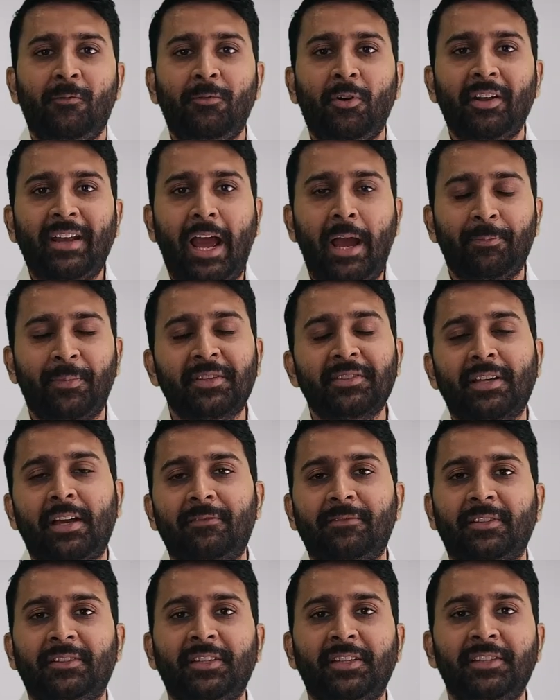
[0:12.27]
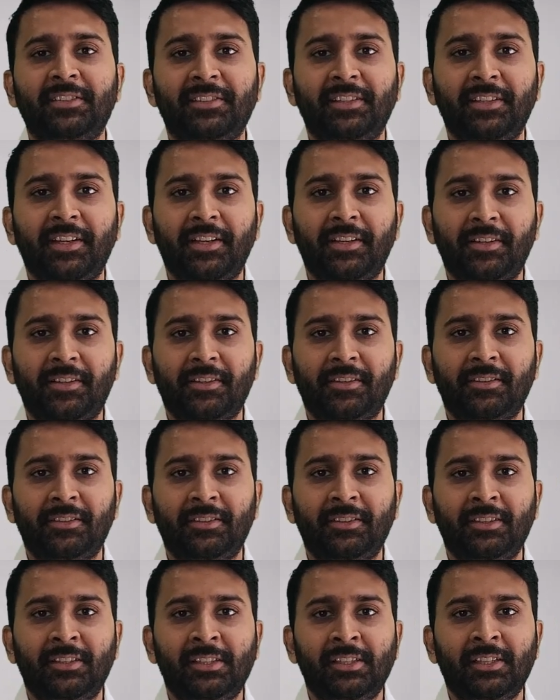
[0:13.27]
What happens after the incident?
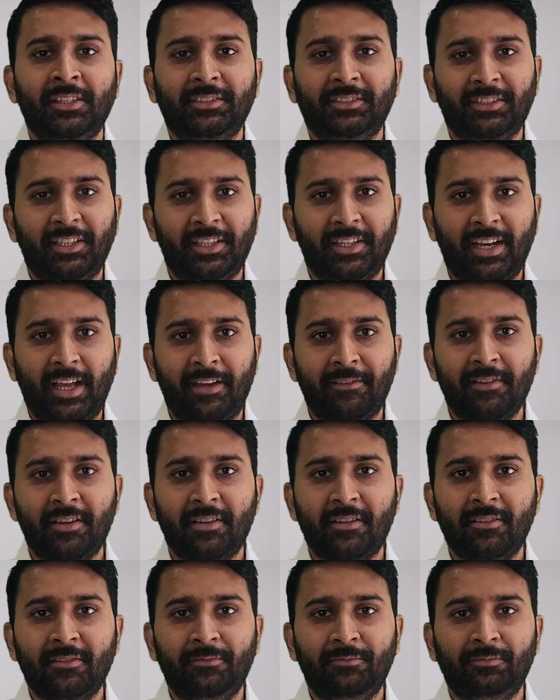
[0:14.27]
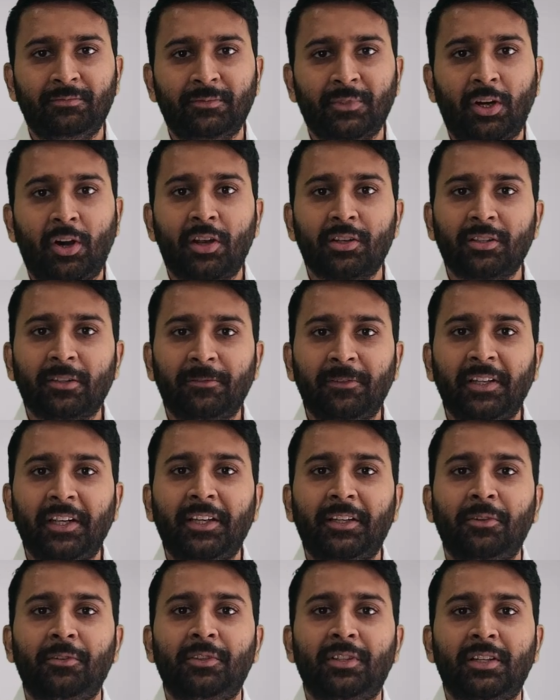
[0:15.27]
The driver or the
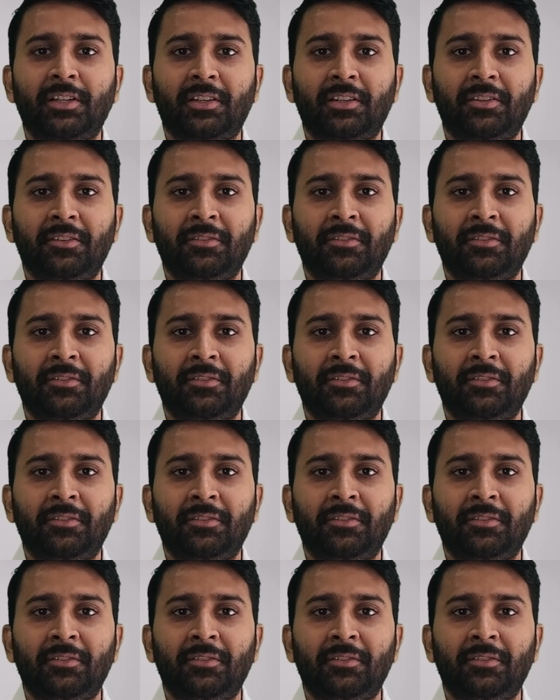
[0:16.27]
fleet owner